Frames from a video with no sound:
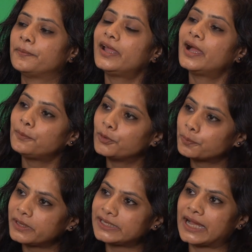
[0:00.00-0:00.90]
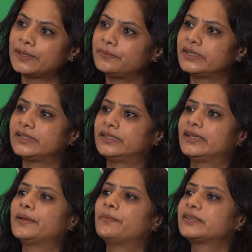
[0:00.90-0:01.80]
We also give time,
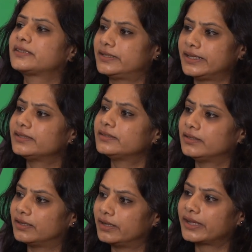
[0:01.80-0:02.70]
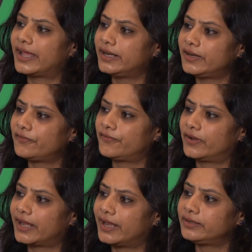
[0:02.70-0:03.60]
but then again, if
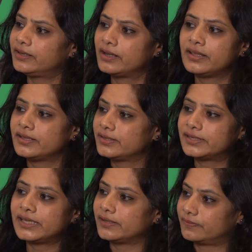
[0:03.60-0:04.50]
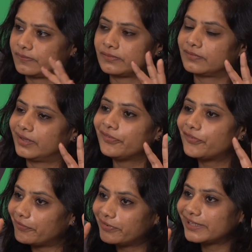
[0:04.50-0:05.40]
again, see, if
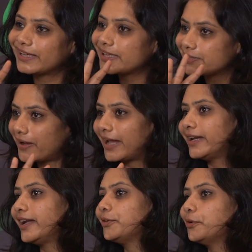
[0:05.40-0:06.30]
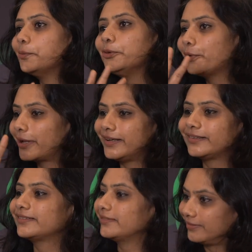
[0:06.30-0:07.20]
everything is fine at home, you
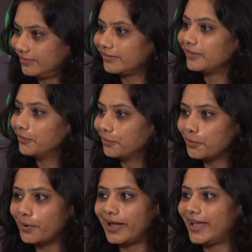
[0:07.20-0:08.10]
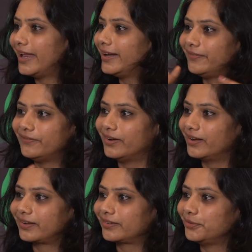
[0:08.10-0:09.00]
can, you know, go ahead and
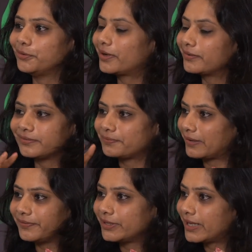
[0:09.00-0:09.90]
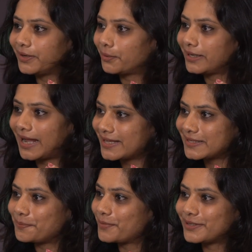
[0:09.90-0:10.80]
work. You, yeah. We cannot
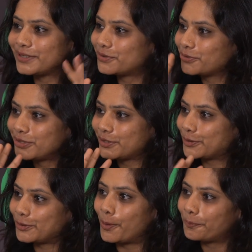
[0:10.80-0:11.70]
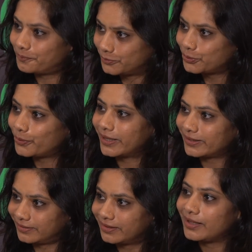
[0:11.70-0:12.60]
ask a person to just stop
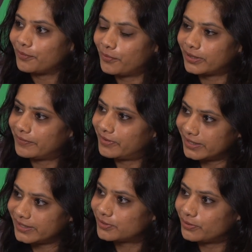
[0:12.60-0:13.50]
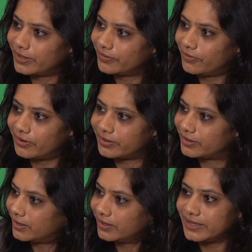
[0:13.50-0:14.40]
doing right. whatever he's doing
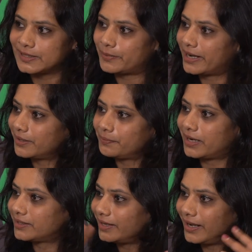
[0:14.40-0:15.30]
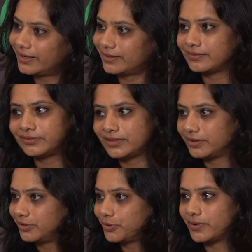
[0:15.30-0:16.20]
for uh, yeah. his bread and butter and
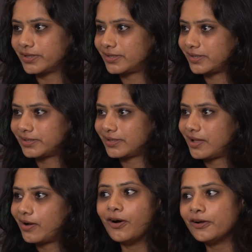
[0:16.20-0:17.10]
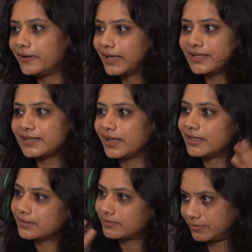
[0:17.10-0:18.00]
turn yes. towards this. Yes. All we can say
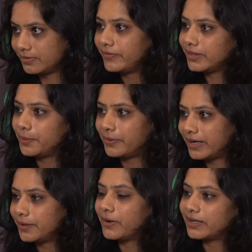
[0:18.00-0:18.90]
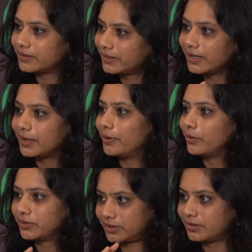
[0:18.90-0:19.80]
is, with the bread and butter, think
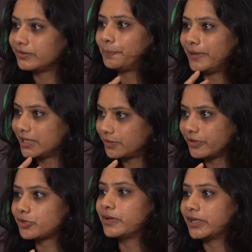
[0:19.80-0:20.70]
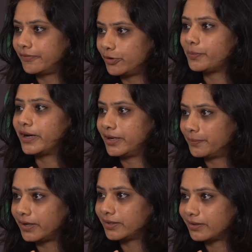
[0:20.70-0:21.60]
about yeah. the place which will give you bread and
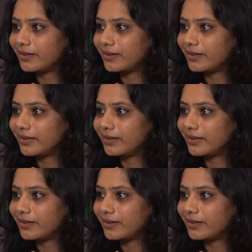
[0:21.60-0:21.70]
butter.